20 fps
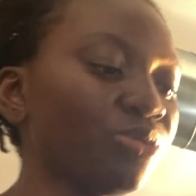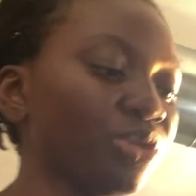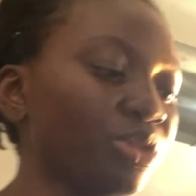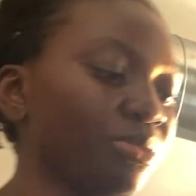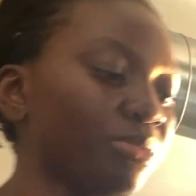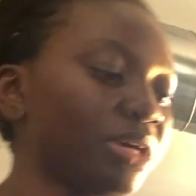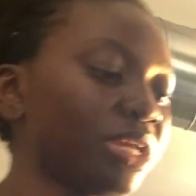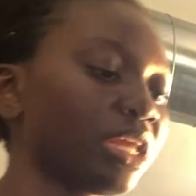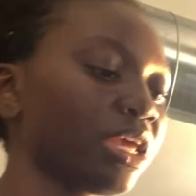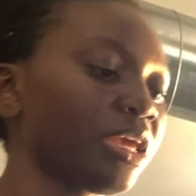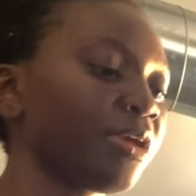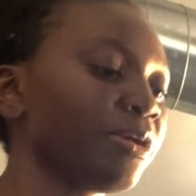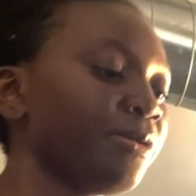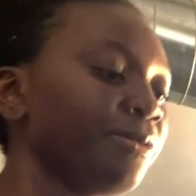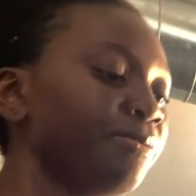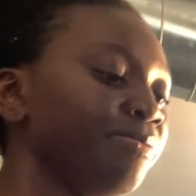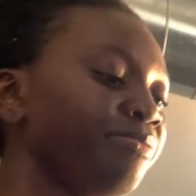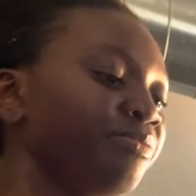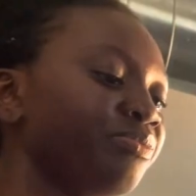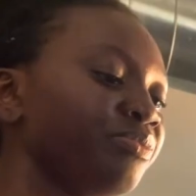with money.
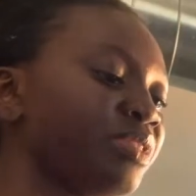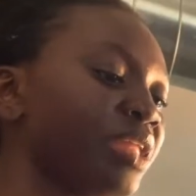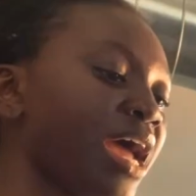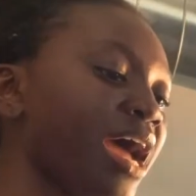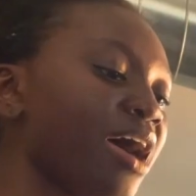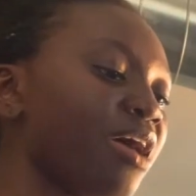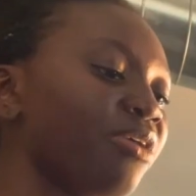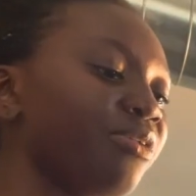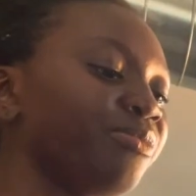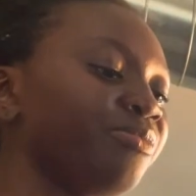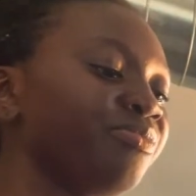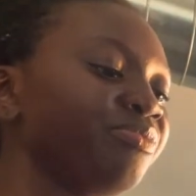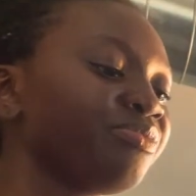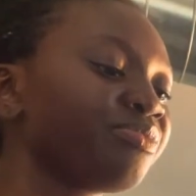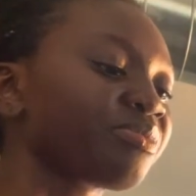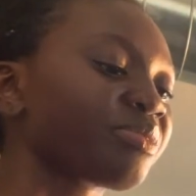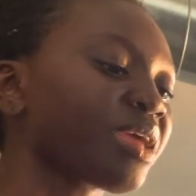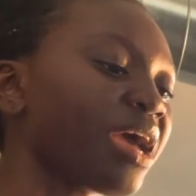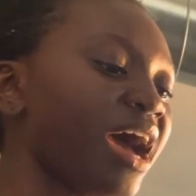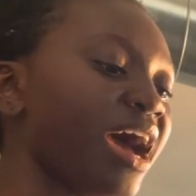Now,
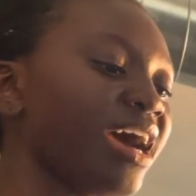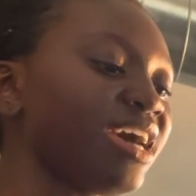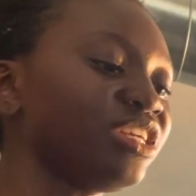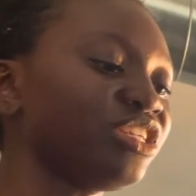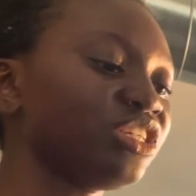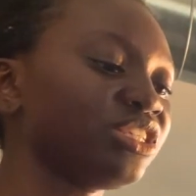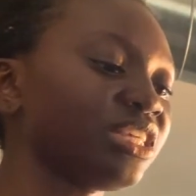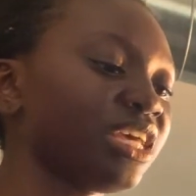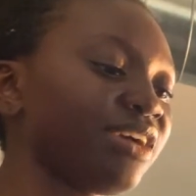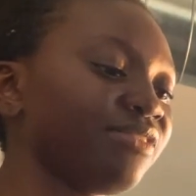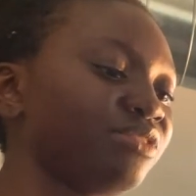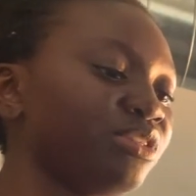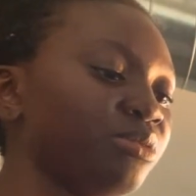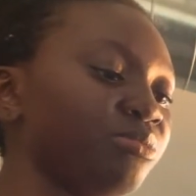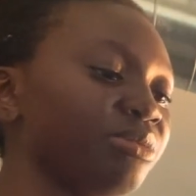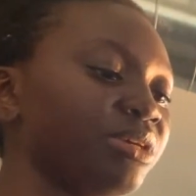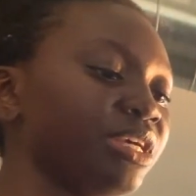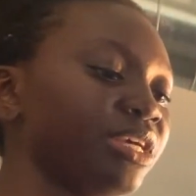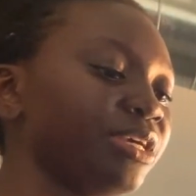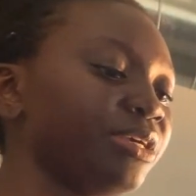I just have to
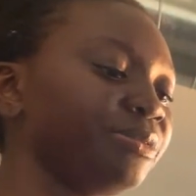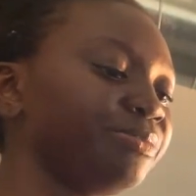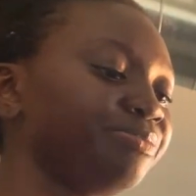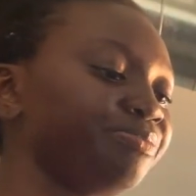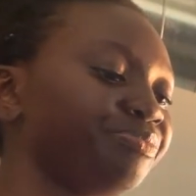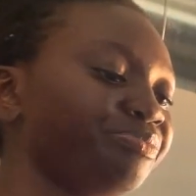be